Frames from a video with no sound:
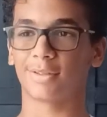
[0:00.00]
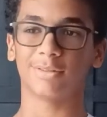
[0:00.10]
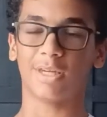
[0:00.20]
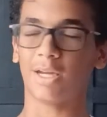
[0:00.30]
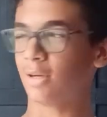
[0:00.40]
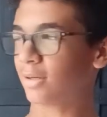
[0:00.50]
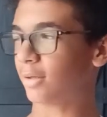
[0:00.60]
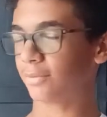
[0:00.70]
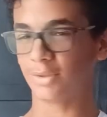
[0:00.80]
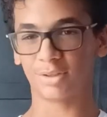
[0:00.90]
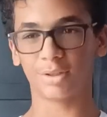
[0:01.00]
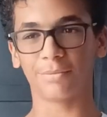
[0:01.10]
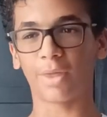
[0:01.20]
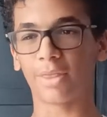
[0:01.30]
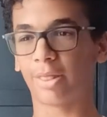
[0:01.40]
Because I got it off the
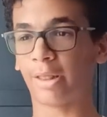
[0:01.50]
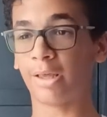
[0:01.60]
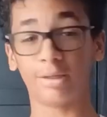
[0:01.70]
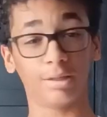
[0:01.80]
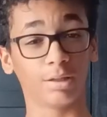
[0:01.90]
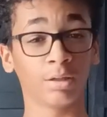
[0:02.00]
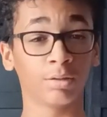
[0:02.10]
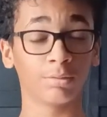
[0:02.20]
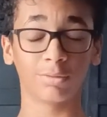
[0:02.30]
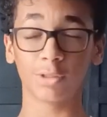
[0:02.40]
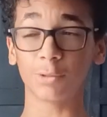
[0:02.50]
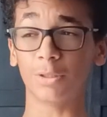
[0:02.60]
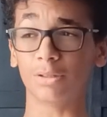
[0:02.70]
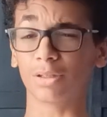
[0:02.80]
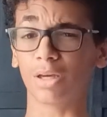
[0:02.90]
stuff that they did. Which
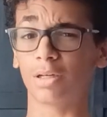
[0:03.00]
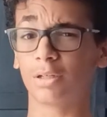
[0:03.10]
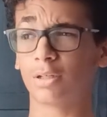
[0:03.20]
means that